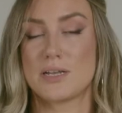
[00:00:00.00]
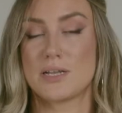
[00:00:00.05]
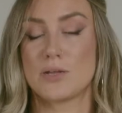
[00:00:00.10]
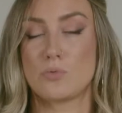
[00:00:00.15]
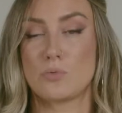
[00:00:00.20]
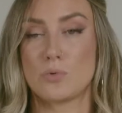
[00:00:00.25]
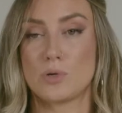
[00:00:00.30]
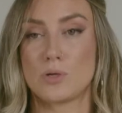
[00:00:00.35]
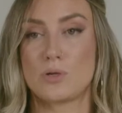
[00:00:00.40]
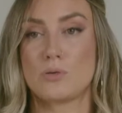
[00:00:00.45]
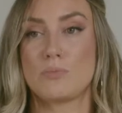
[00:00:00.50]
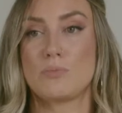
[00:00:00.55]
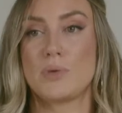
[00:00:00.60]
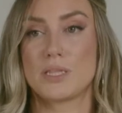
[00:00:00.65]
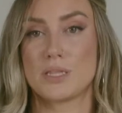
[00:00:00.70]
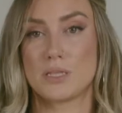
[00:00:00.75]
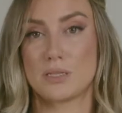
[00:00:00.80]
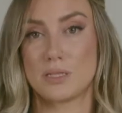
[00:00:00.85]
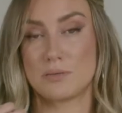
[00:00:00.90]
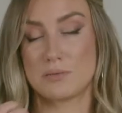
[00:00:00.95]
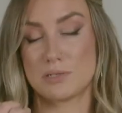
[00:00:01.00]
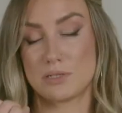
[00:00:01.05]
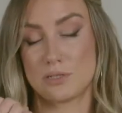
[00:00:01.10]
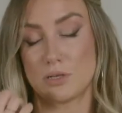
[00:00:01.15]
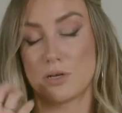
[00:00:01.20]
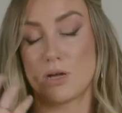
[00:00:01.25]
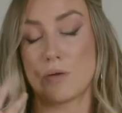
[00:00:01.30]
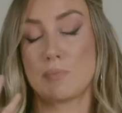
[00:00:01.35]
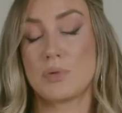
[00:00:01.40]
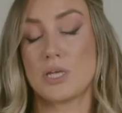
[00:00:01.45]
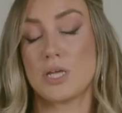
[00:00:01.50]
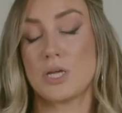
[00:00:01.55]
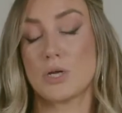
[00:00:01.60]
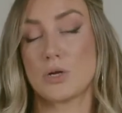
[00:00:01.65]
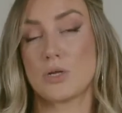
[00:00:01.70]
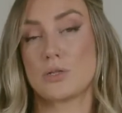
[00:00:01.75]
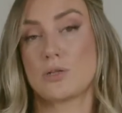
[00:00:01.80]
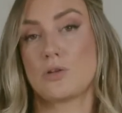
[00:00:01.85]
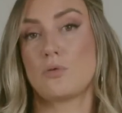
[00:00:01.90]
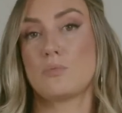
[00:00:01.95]
it will make the lips
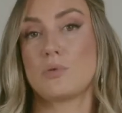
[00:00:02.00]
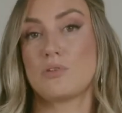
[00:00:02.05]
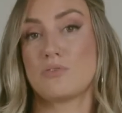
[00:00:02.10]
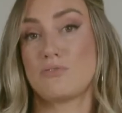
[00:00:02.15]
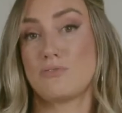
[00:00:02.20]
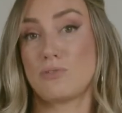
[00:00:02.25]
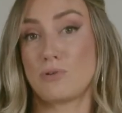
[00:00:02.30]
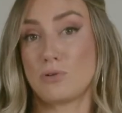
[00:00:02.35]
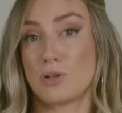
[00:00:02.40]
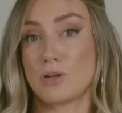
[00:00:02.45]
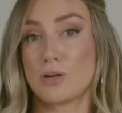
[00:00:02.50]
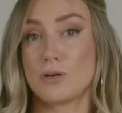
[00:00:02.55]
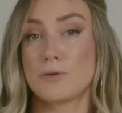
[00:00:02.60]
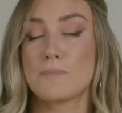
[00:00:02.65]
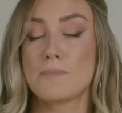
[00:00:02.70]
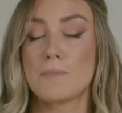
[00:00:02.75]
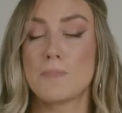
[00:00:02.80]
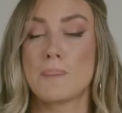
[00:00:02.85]
appear a little bit fuller.